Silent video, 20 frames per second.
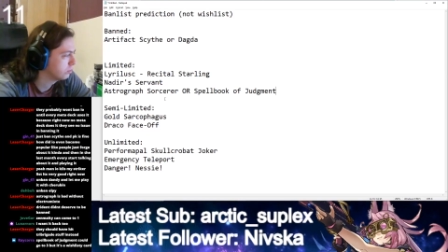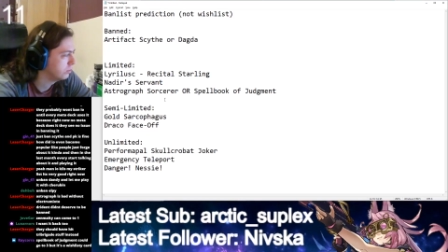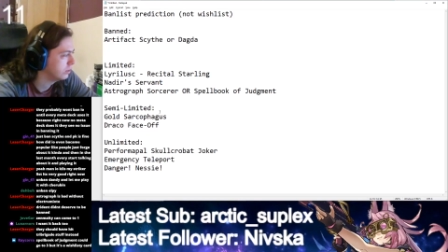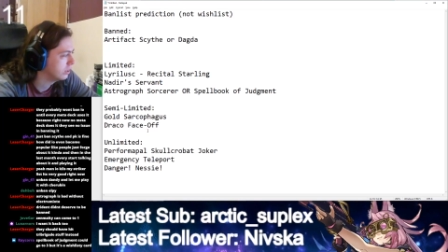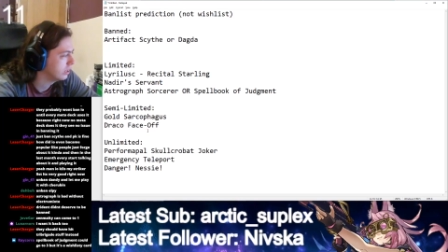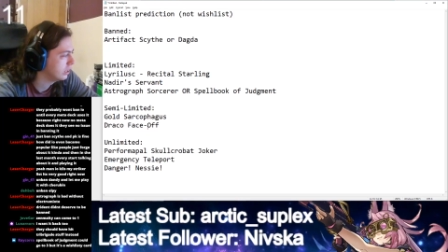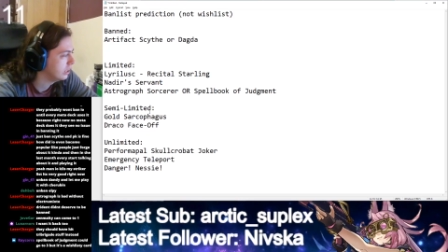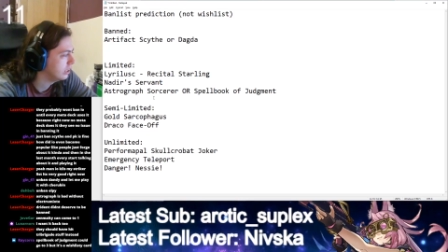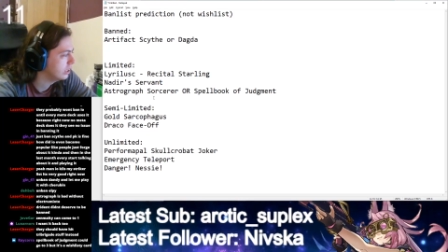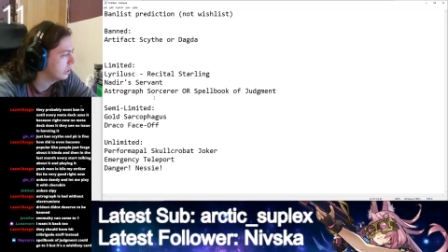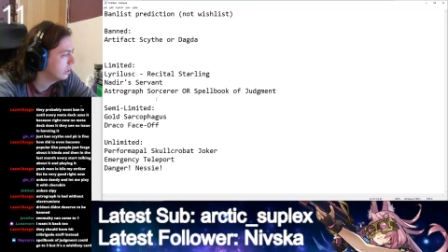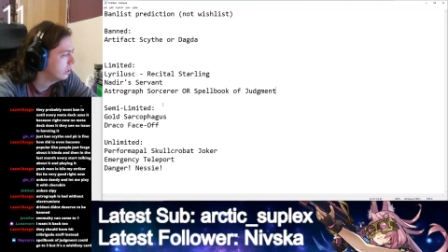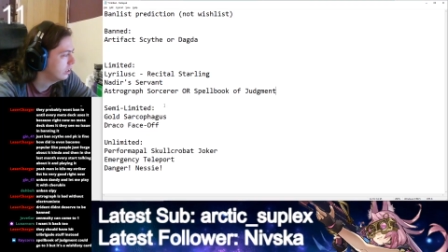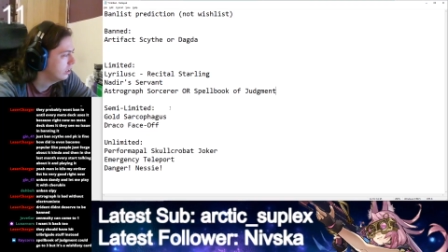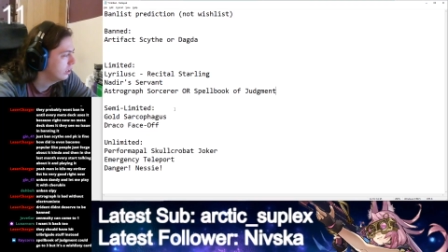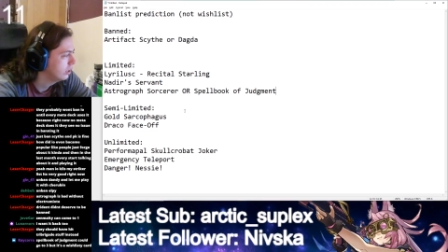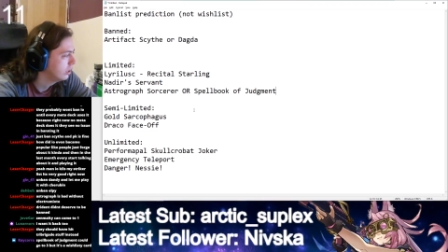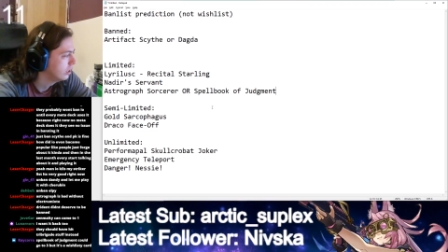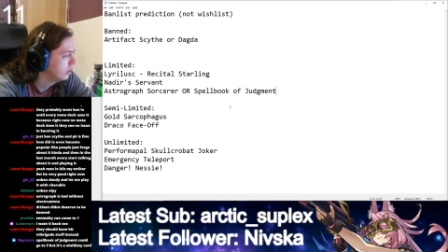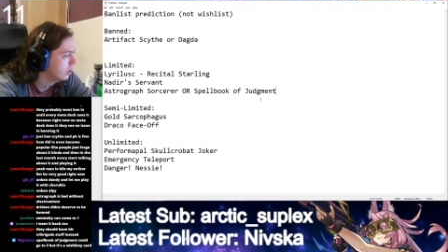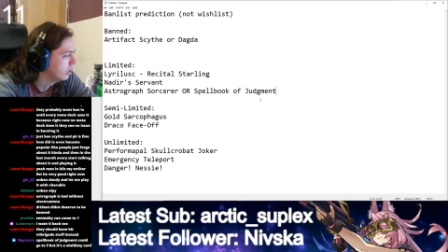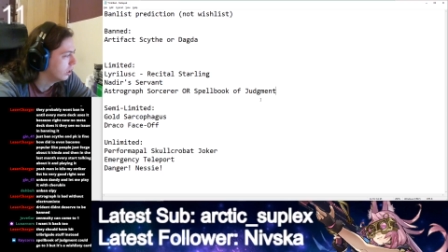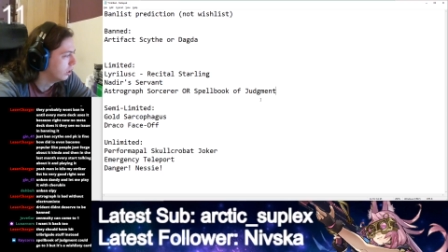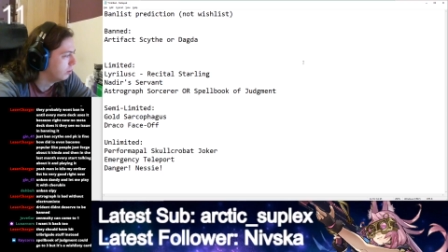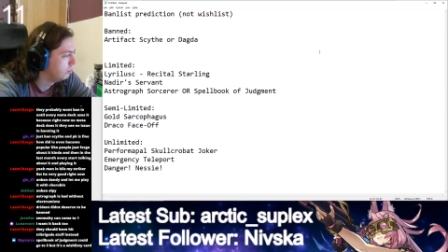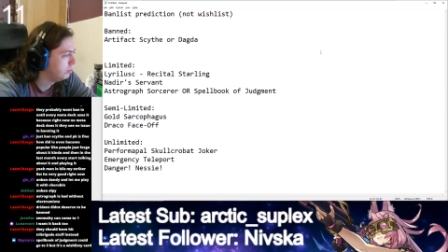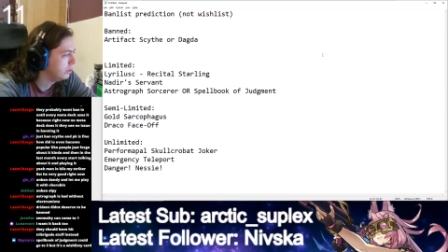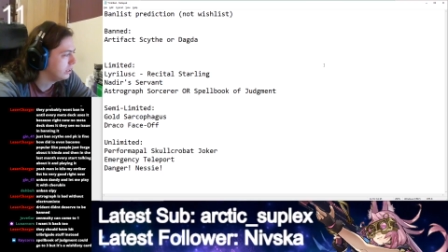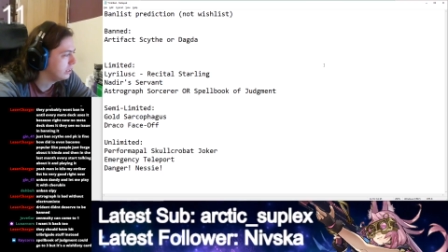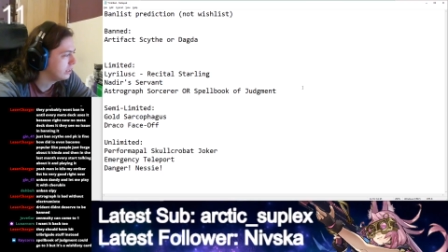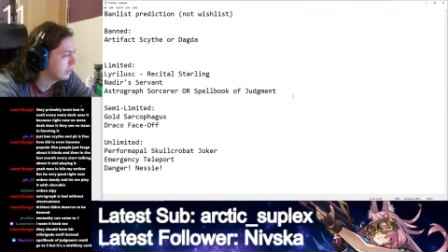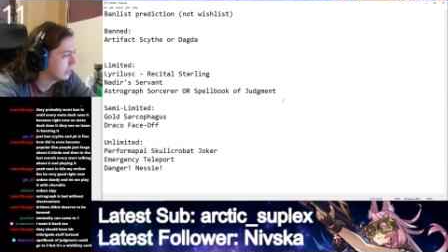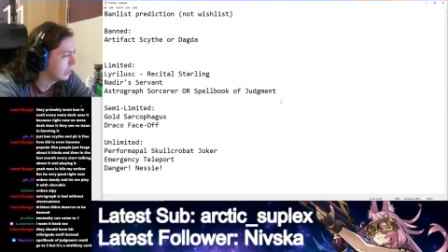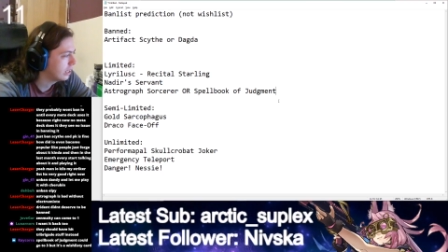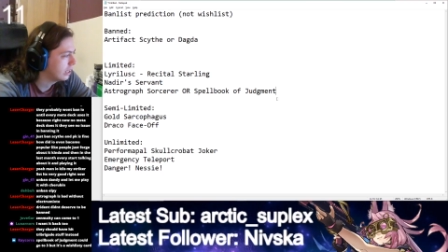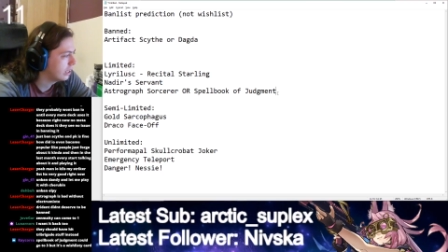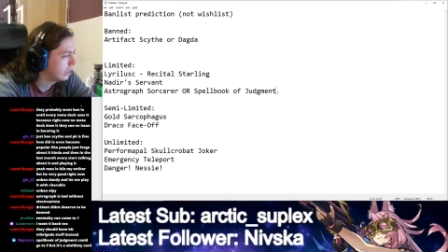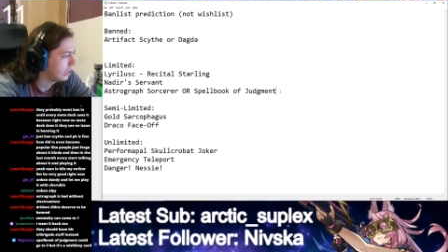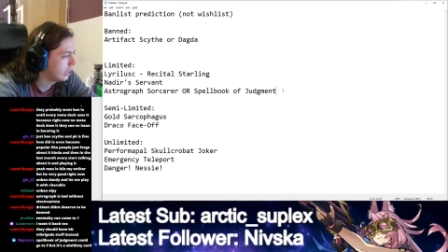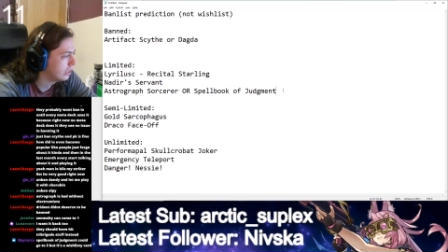here. Being
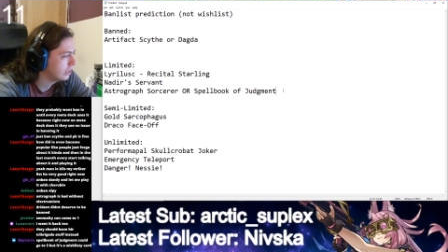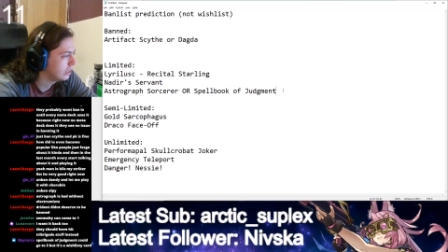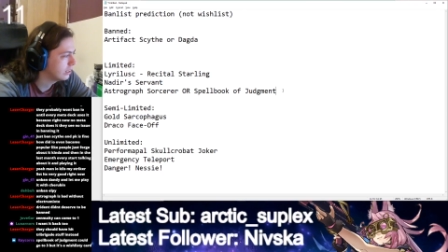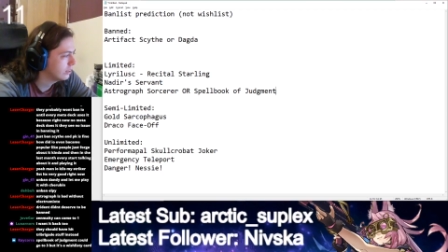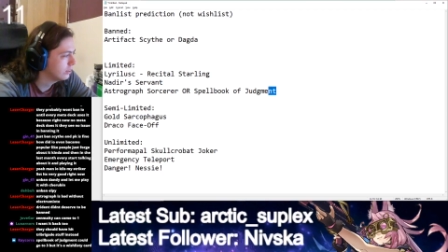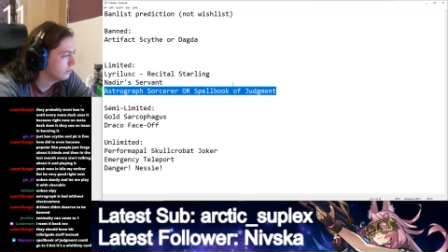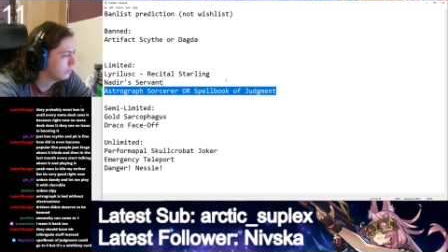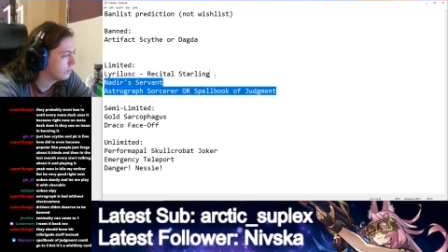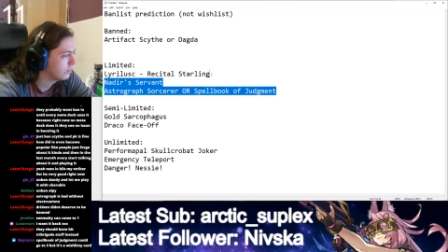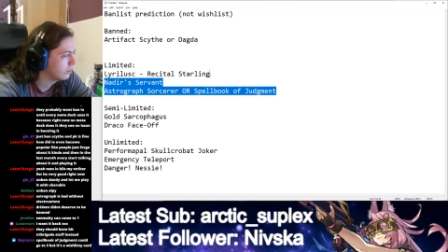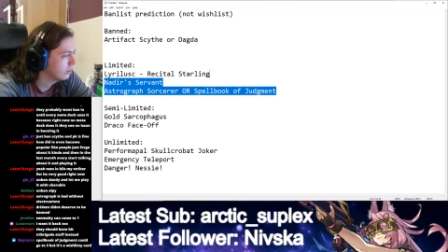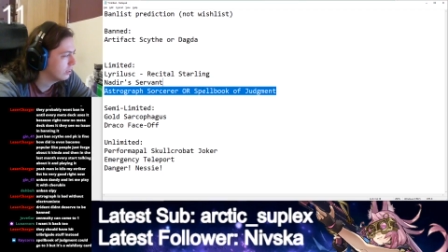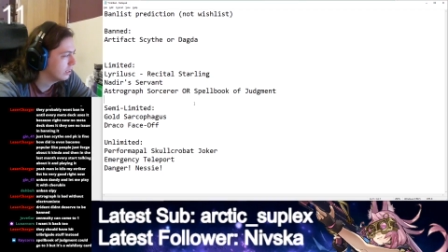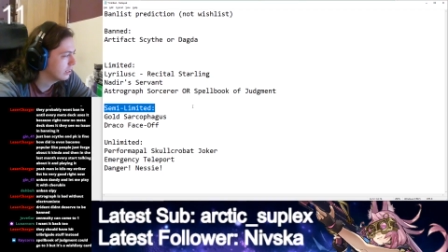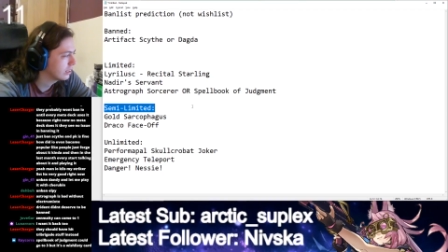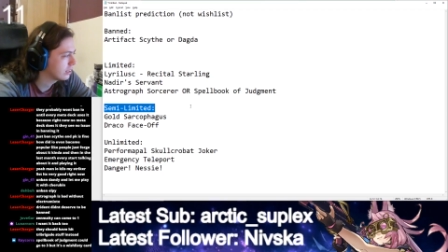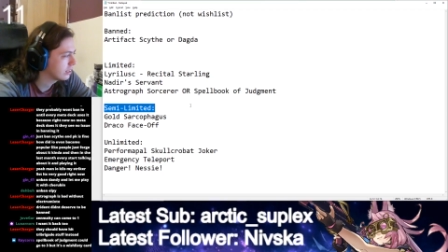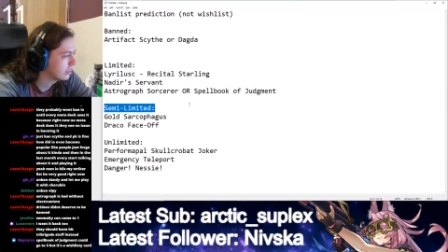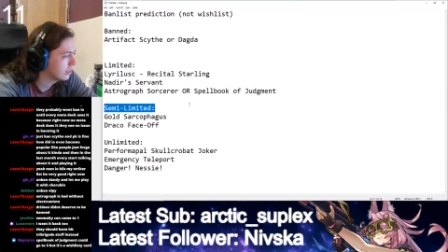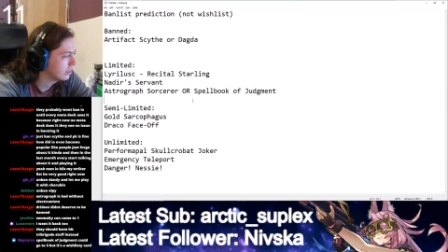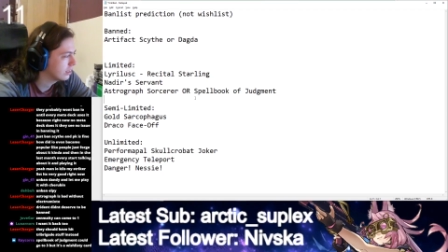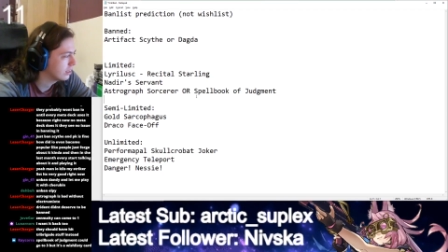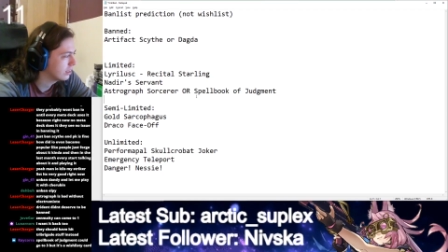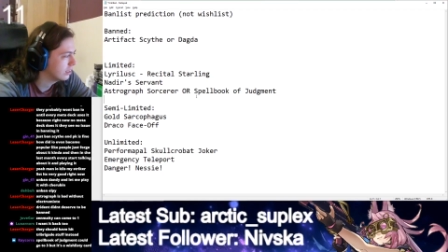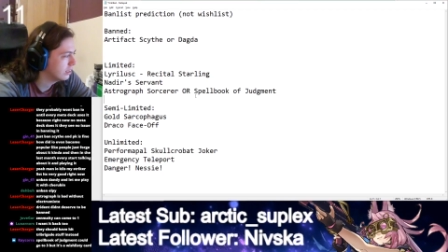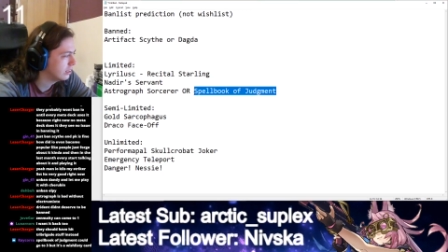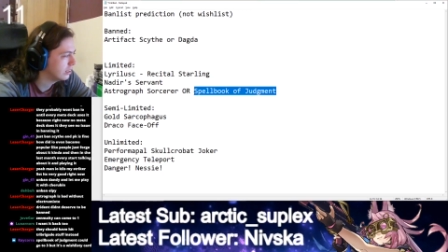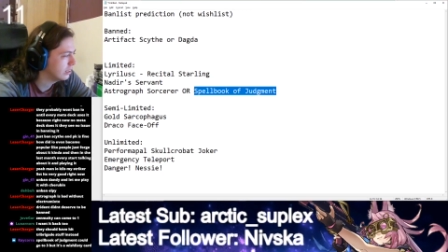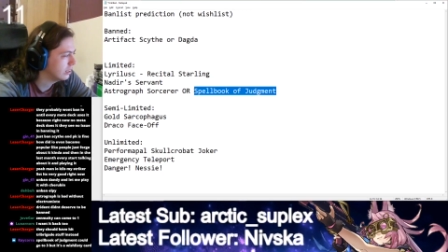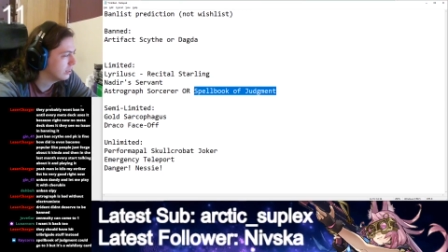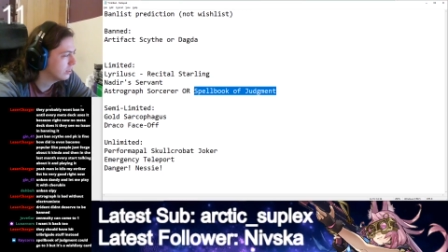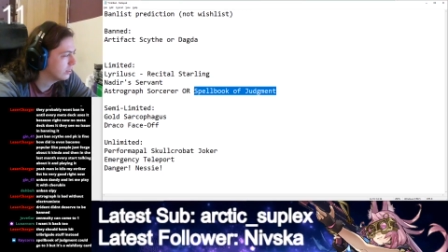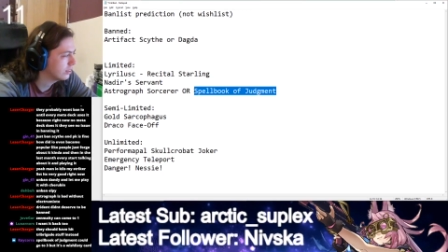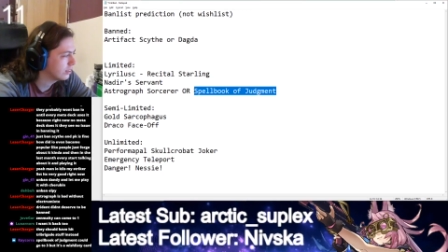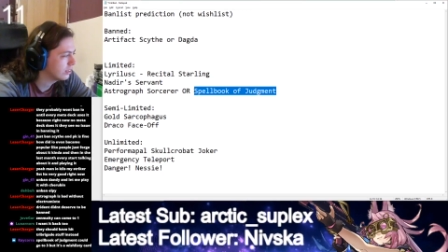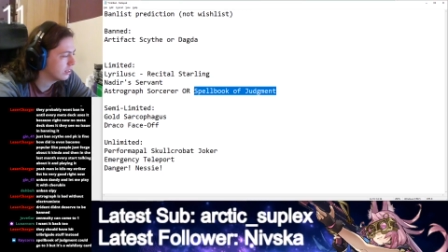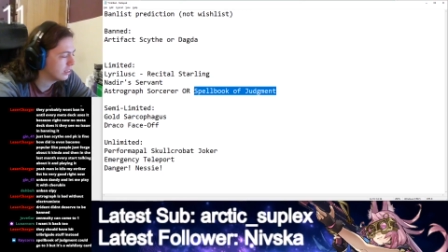that I just feel like this